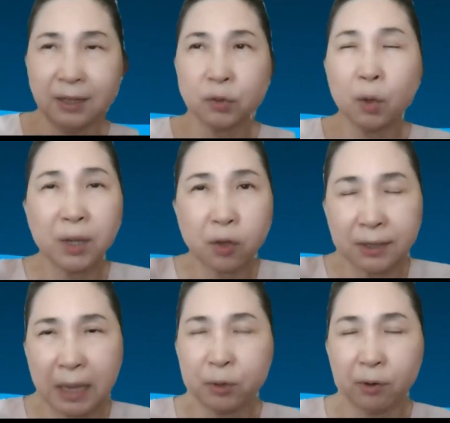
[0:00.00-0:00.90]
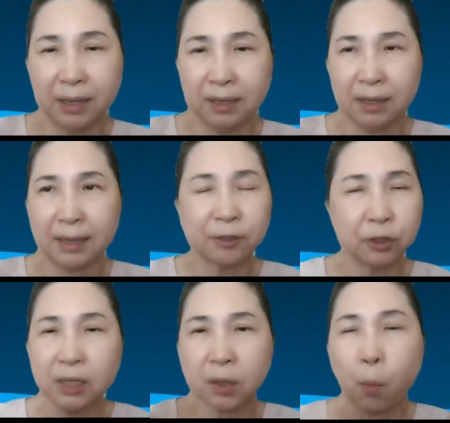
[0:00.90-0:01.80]
So what's conceptual layer?
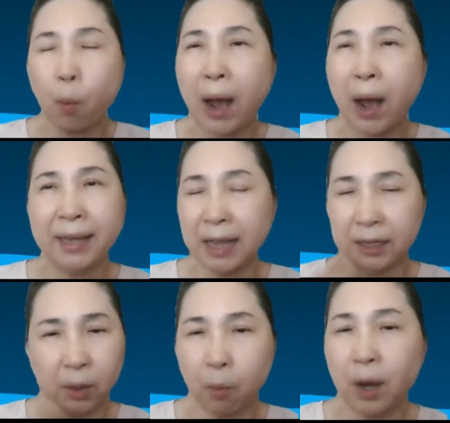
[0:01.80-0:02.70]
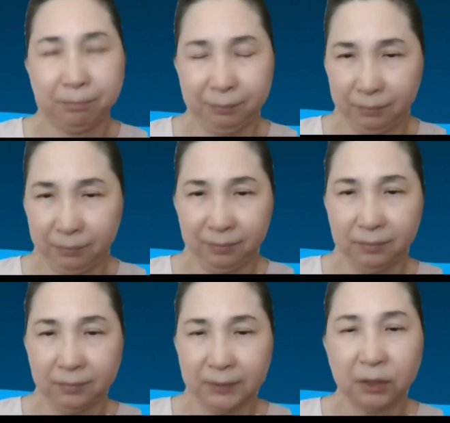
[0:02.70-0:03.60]
Actually, it's a why and the what,
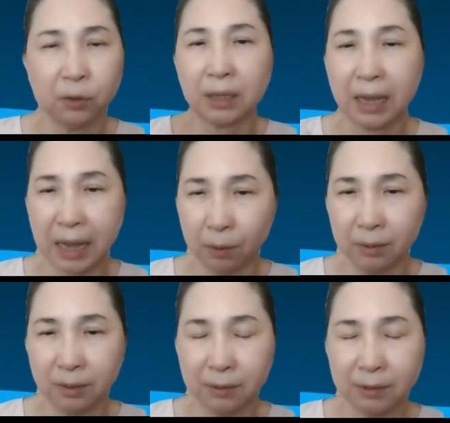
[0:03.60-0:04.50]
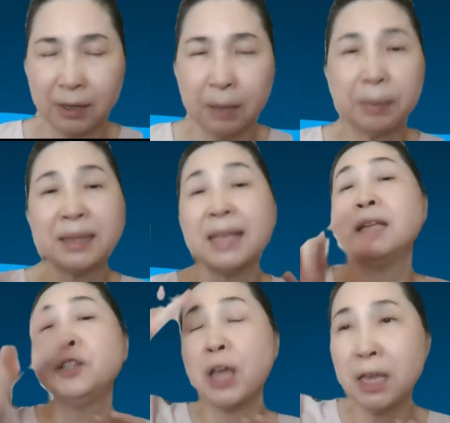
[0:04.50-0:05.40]
not the how. But they
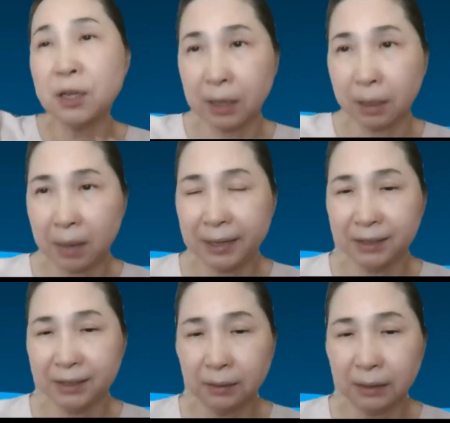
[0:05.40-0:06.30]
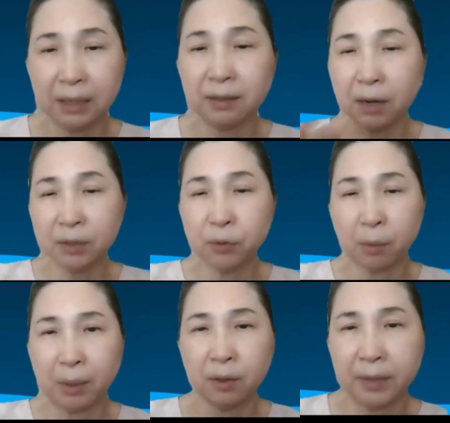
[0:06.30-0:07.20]
can change their mind, I think, Aaron,
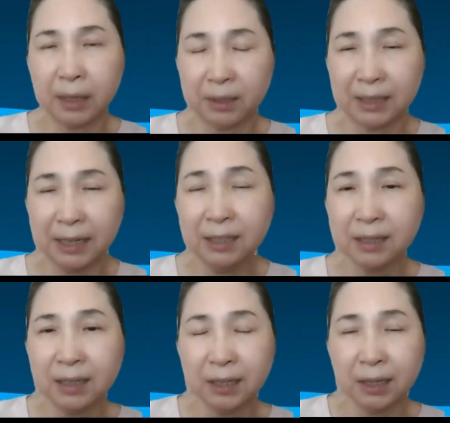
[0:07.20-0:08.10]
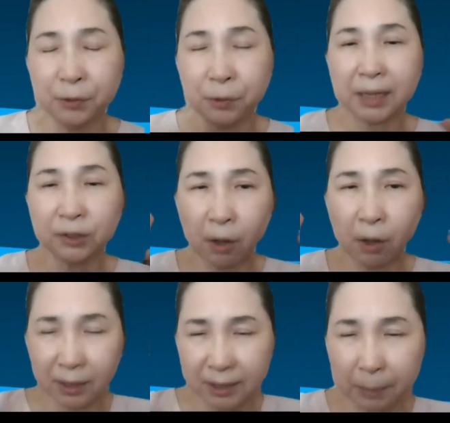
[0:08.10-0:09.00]
you're one of them. Huh? You can
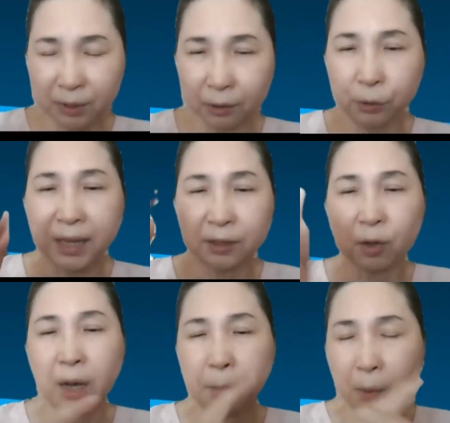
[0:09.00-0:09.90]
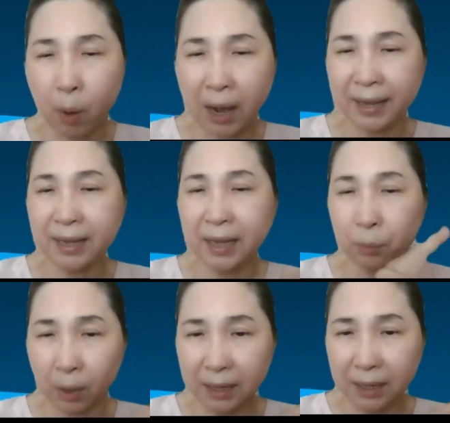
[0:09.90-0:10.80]
talk conceptual, you can talk about why
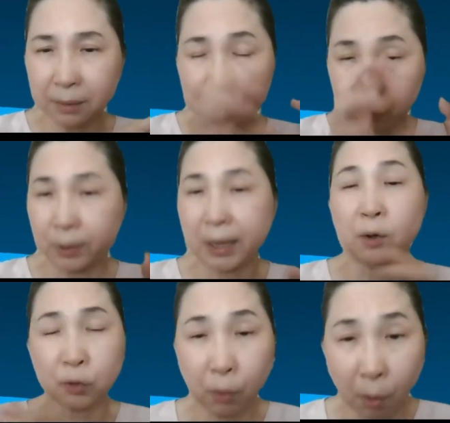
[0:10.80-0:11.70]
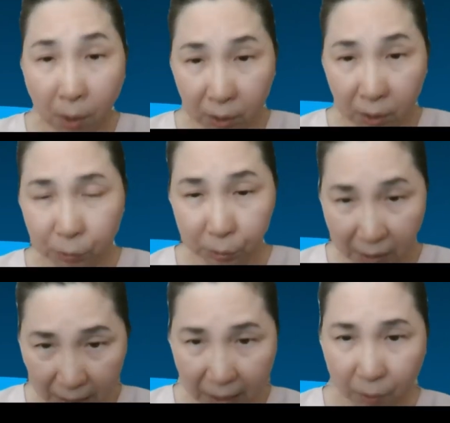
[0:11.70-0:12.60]
and what, but you can also go on to do
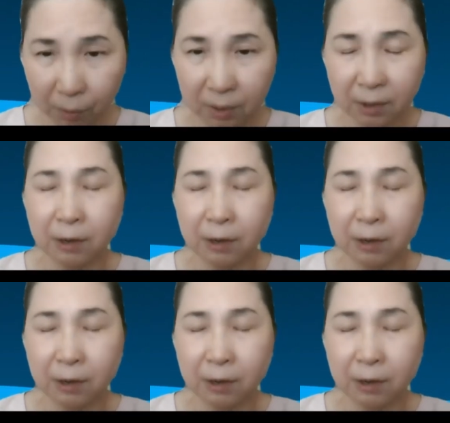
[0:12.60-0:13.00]
the how.